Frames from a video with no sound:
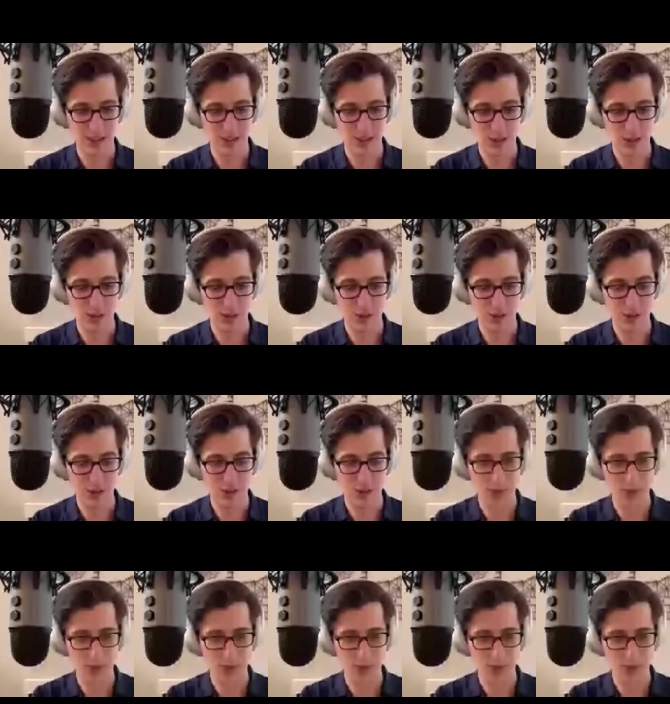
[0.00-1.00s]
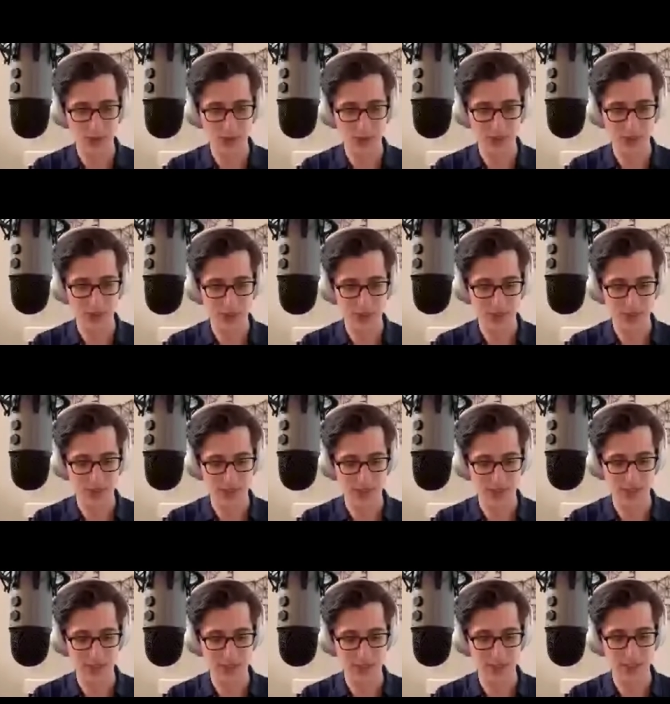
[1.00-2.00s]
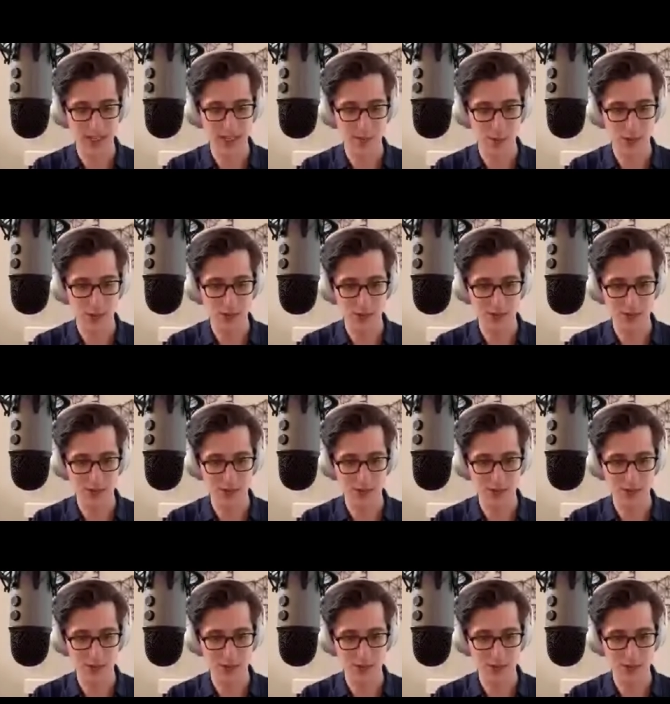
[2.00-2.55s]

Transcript: don't do this in XAML.